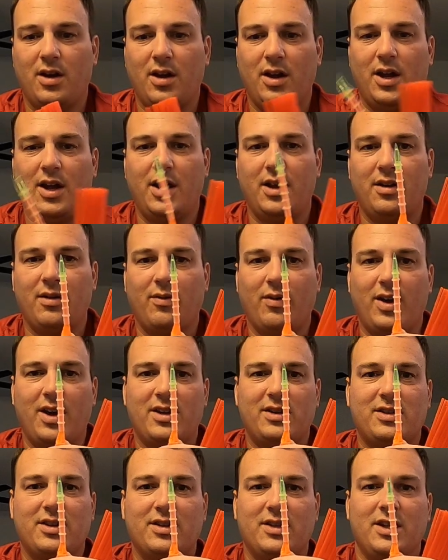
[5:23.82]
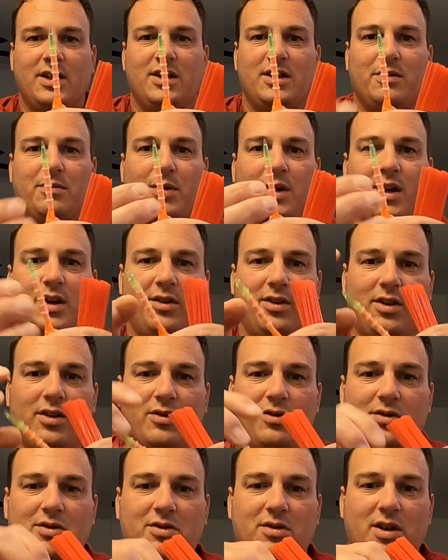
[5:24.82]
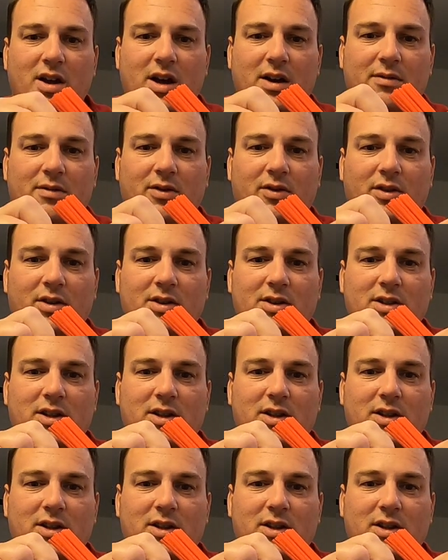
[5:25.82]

and the rest is easy peasy. You just obviously